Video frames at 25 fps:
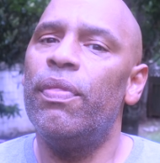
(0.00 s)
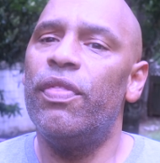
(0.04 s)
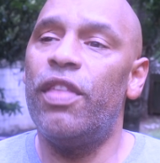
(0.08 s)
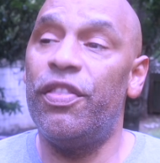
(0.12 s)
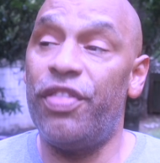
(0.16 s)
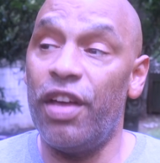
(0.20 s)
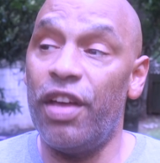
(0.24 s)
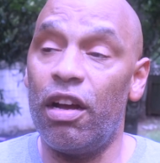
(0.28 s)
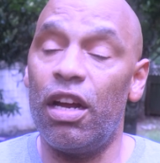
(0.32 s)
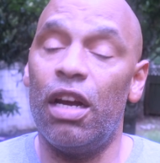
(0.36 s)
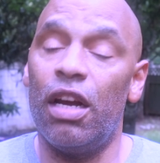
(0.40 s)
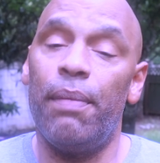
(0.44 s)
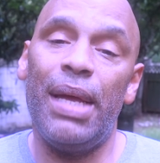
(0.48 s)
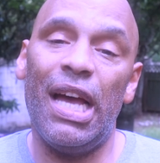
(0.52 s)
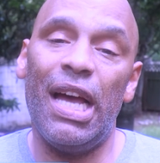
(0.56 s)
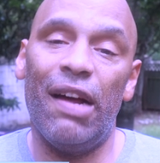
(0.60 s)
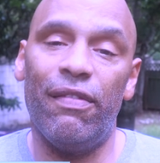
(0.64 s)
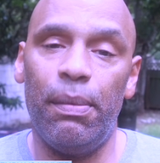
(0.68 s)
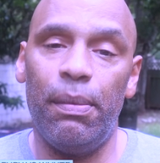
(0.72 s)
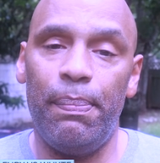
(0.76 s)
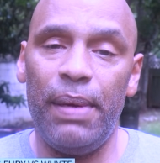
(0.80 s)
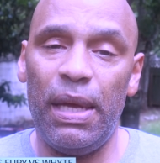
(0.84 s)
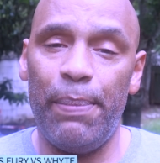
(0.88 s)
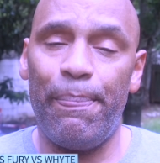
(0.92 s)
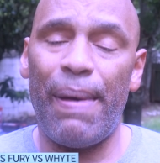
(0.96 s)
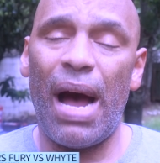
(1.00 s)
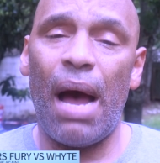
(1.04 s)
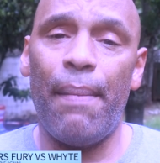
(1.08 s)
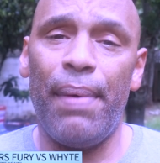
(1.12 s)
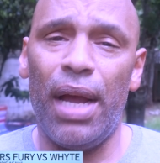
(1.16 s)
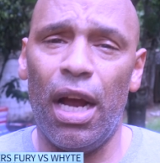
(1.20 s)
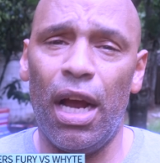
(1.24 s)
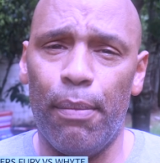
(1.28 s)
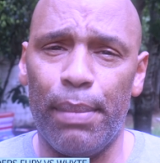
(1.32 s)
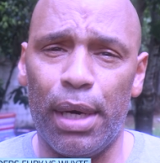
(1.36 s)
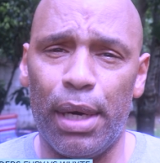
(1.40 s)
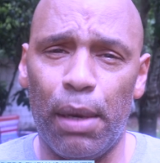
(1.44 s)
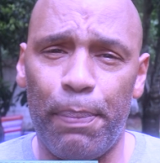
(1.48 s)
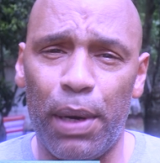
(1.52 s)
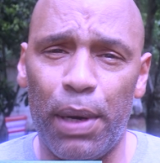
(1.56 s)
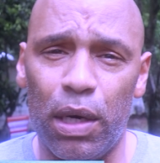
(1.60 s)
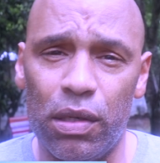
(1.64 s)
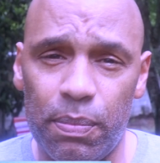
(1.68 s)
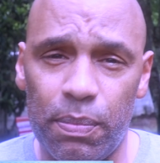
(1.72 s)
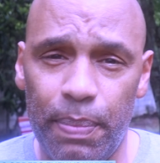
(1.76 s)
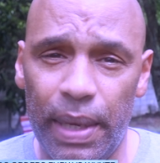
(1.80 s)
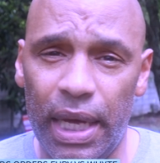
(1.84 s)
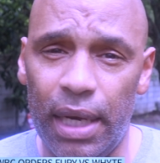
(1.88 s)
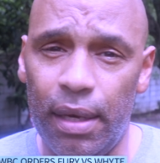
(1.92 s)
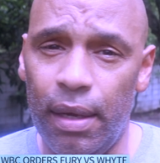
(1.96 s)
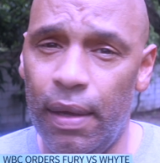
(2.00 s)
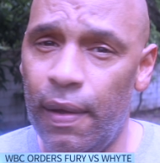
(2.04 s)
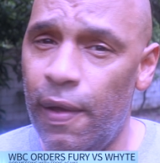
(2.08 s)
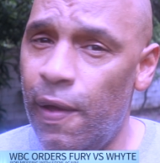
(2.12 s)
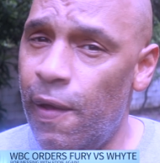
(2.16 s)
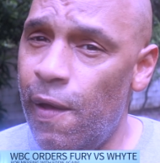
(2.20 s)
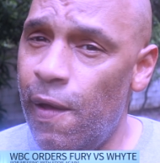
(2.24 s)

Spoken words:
in a purse bid.